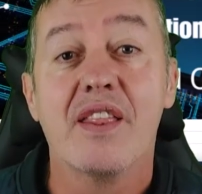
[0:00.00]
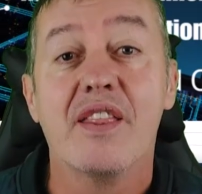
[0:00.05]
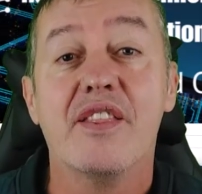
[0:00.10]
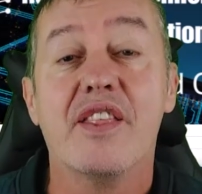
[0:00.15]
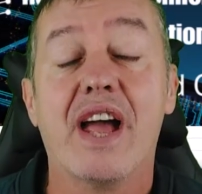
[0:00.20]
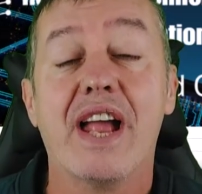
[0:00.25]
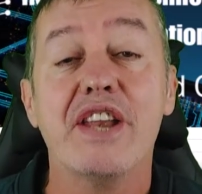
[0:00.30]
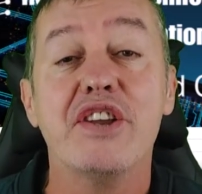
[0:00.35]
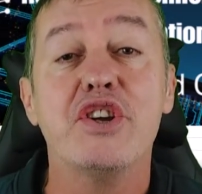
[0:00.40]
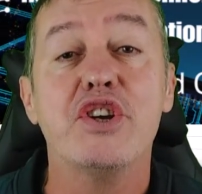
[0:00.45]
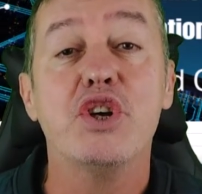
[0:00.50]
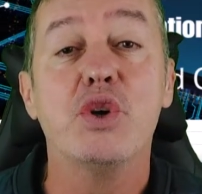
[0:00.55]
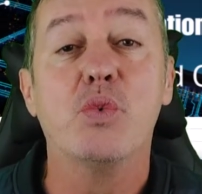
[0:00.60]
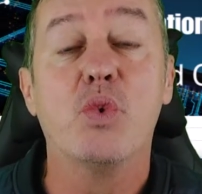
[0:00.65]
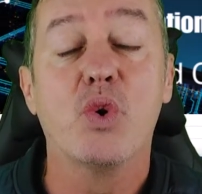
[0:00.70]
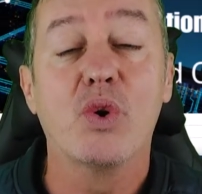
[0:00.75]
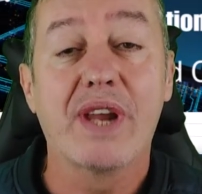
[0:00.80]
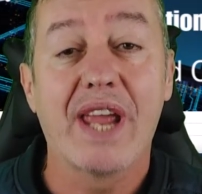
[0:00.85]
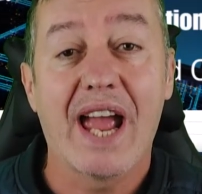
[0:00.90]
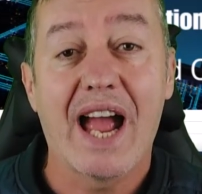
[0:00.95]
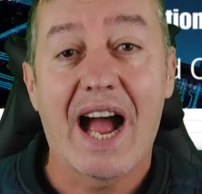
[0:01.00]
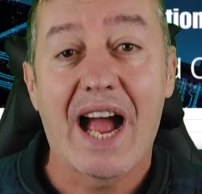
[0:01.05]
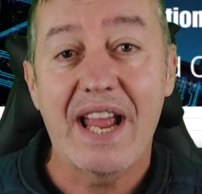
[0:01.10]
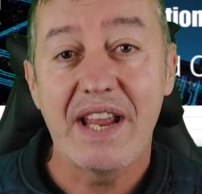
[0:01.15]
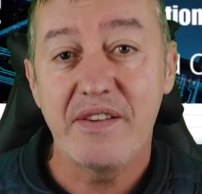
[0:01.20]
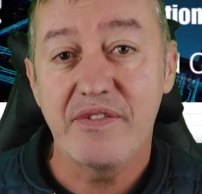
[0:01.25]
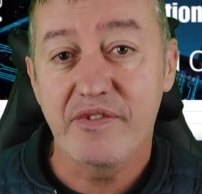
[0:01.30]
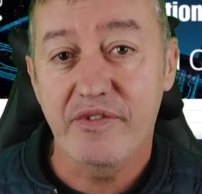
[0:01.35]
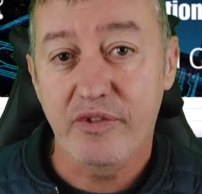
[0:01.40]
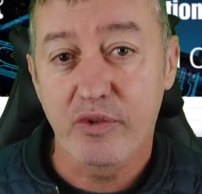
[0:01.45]
then you will get
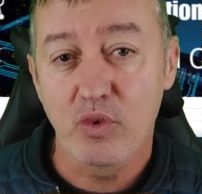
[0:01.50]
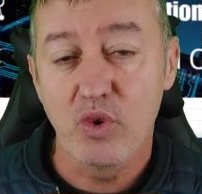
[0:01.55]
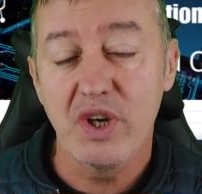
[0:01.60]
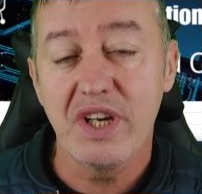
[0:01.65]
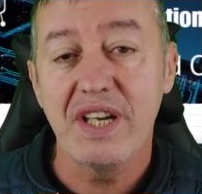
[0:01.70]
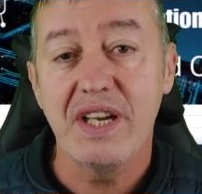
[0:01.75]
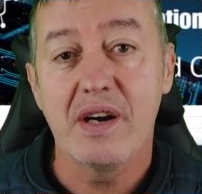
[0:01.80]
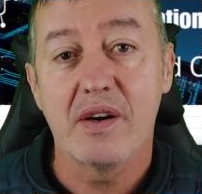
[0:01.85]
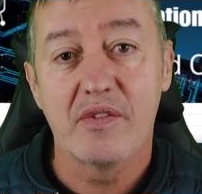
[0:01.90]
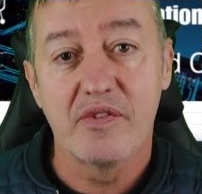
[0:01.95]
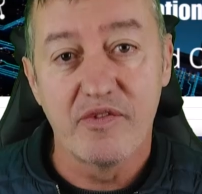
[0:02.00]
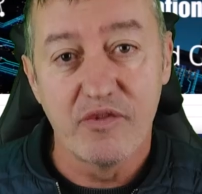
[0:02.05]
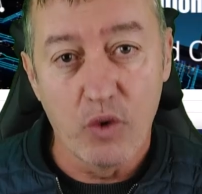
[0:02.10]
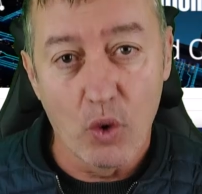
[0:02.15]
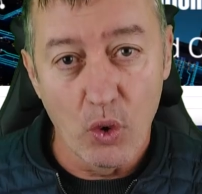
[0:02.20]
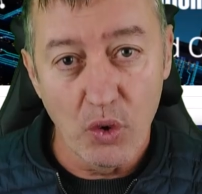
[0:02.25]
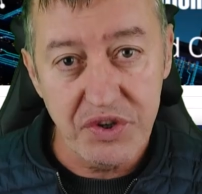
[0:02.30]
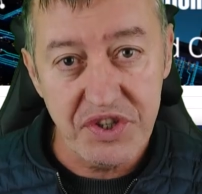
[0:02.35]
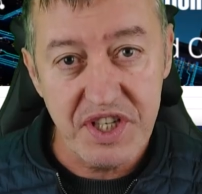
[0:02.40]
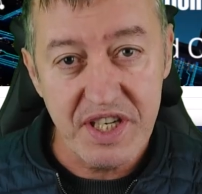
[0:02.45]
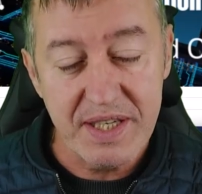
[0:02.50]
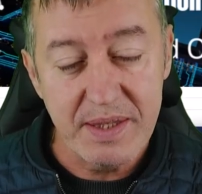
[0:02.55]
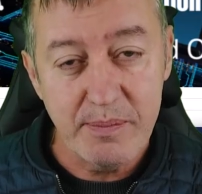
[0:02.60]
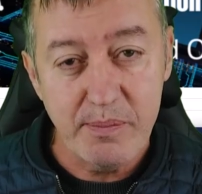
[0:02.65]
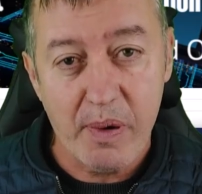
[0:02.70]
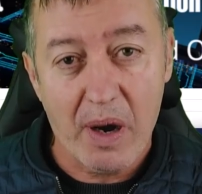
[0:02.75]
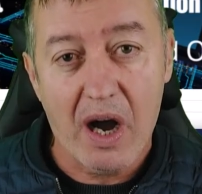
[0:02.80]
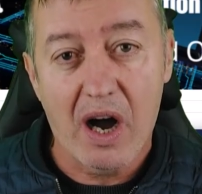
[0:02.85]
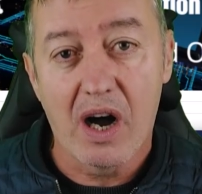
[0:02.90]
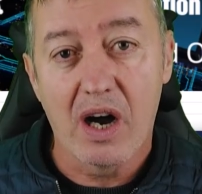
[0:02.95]
a free
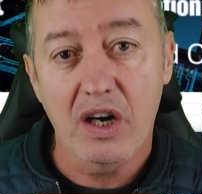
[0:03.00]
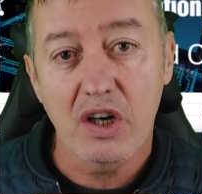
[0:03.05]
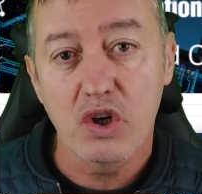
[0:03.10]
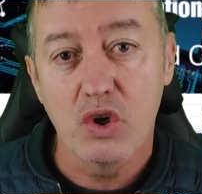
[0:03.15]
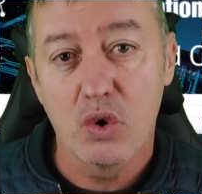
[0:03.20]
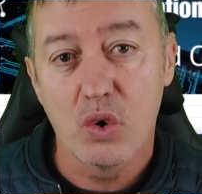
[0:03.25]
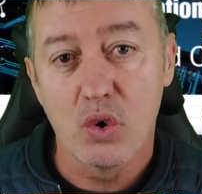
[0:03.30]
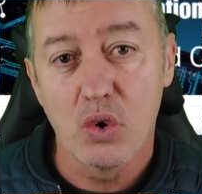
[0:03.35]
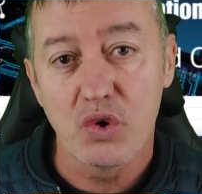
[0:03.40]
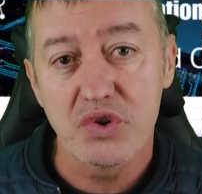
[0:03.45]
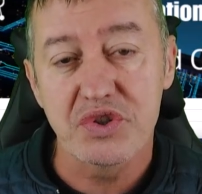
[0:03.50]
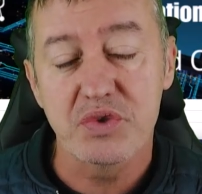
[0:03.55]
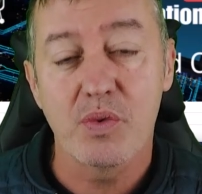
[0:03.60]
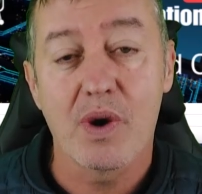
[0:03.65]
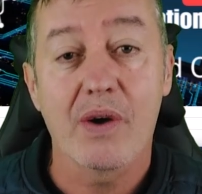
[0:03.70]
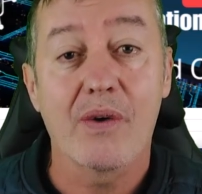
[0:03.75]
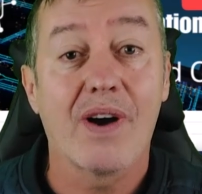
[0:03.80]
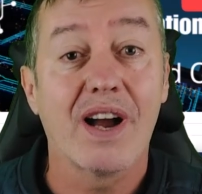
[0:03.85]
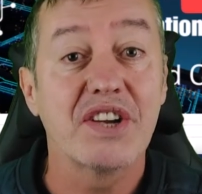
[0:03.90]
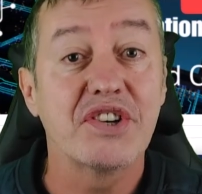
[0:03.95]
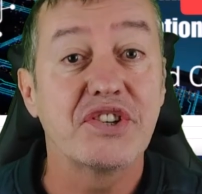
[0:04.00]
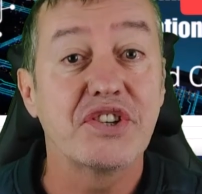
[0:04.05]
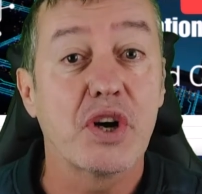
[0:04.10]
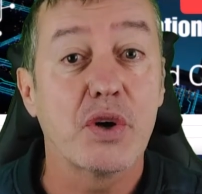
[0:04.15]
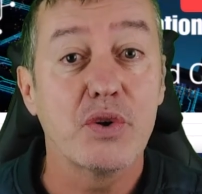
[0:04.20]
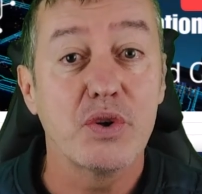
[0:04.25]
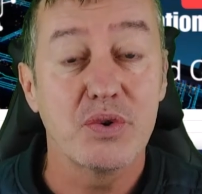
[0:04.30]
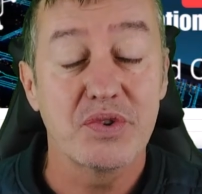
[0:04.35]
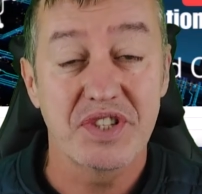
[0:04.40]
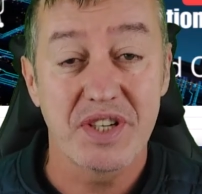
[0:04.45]
14-part course where I
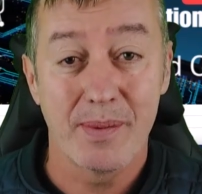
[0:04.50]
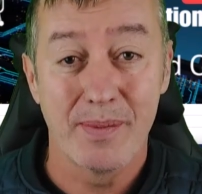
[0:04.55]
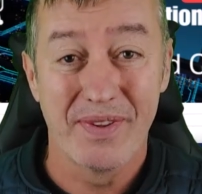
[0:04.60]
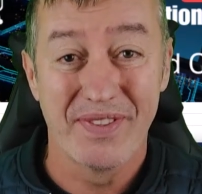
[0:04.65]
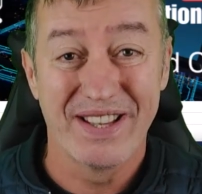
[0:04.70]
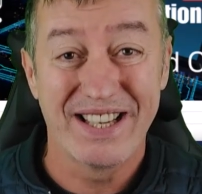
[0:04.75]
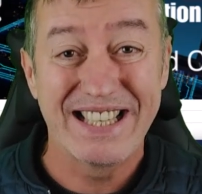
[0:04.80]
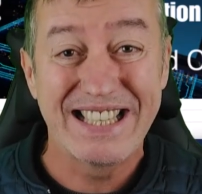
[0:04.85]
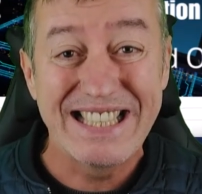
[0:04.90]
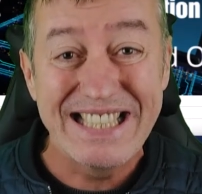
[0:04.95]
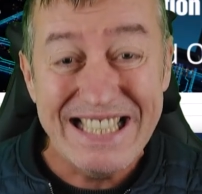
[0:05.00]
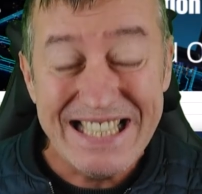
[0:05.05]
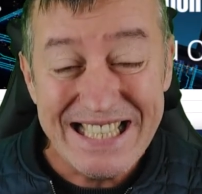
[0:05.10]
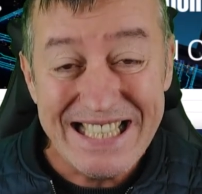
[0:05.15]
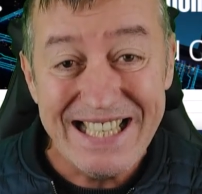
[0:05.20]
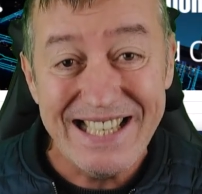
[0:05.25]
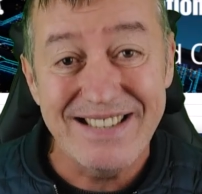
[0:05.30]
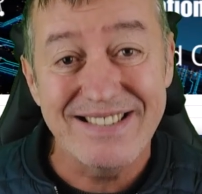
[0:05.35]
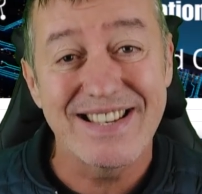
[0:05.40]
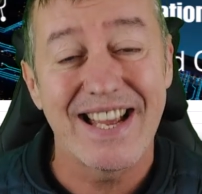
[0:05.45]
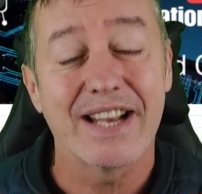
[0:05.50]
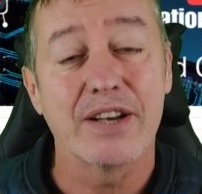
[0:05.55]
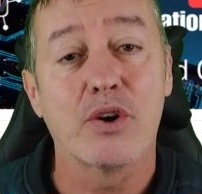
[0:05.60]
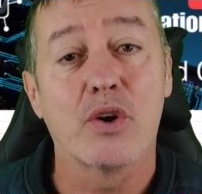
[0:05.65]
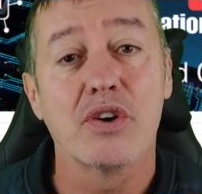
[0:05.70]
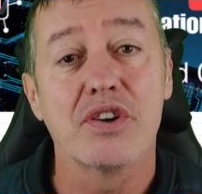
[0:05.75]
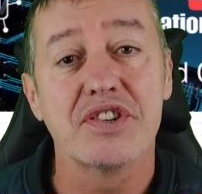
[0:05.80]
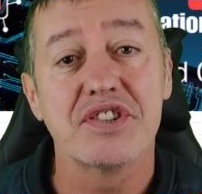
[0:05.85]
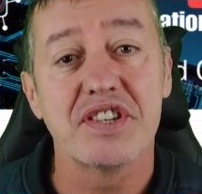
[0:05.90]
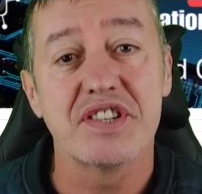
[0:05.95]
show you some of the key
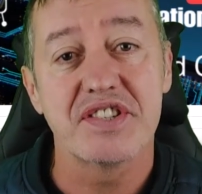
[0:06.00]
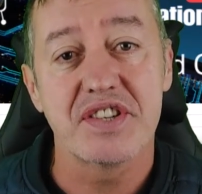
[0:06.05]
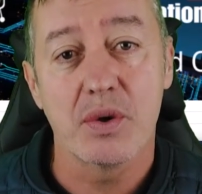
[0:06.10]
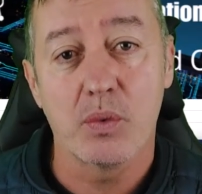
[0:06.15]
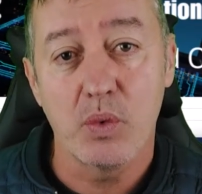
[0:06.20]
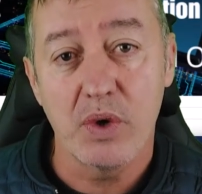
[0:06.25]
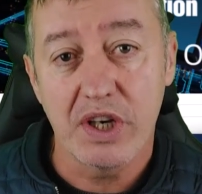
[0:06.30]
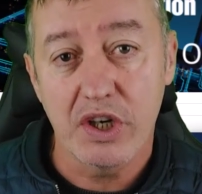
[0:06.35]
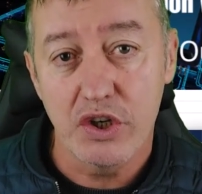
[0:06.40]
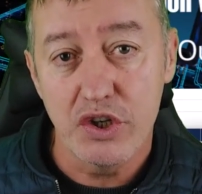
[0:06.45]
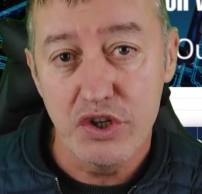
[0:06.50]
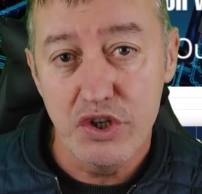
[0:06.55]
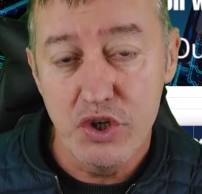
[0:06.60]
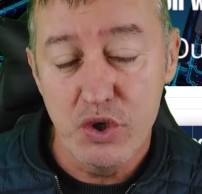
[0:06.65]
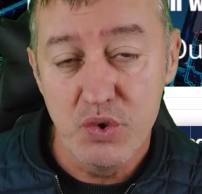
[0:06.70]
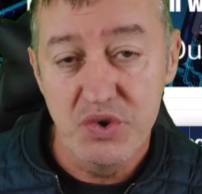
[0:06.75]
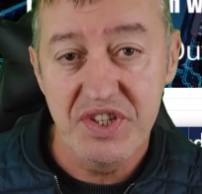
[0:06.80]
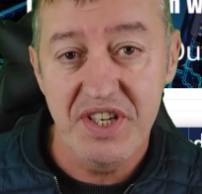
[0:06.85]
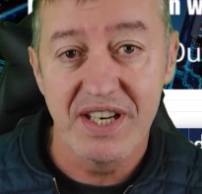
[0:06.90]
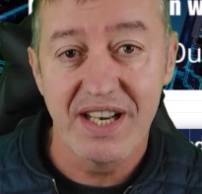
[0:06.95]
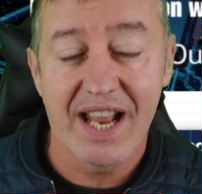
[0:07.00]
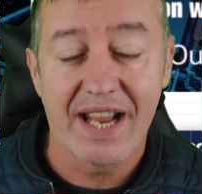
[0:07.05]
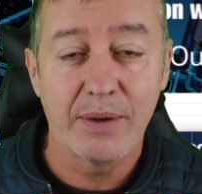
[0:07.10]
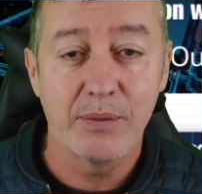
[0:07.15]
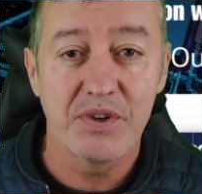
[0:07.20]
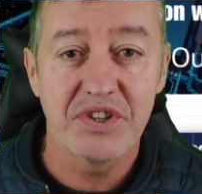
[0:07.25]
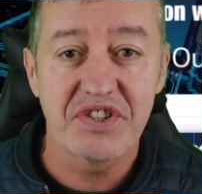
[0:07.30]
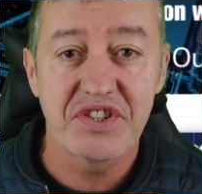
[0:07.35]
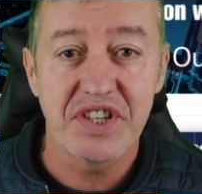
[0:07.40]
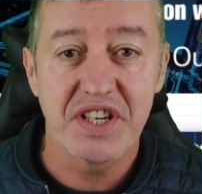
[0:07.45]
technologies that we can use in
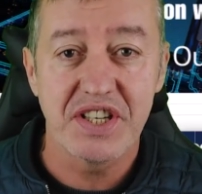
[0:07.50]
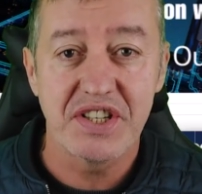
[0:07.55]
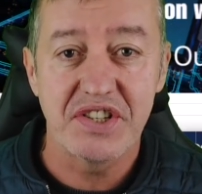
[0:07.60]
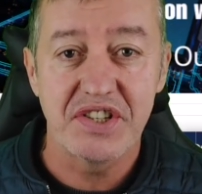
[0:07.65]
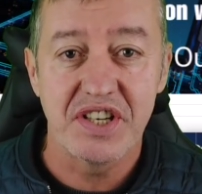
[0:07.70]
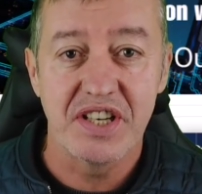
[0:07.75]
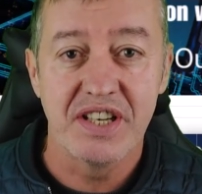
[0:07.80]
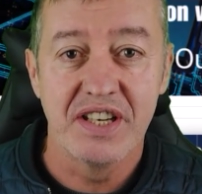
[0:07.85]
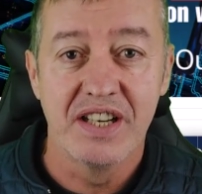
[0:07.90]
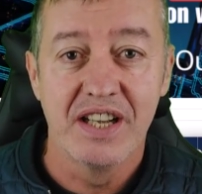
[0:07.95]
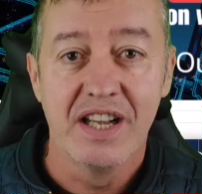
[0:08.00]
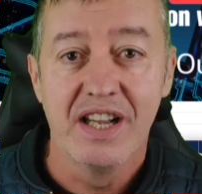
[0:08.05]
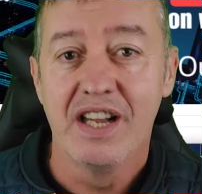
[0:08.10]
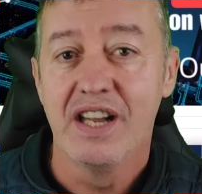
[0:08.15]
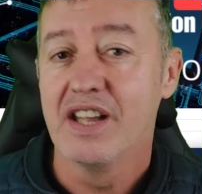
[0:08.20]
language teaching.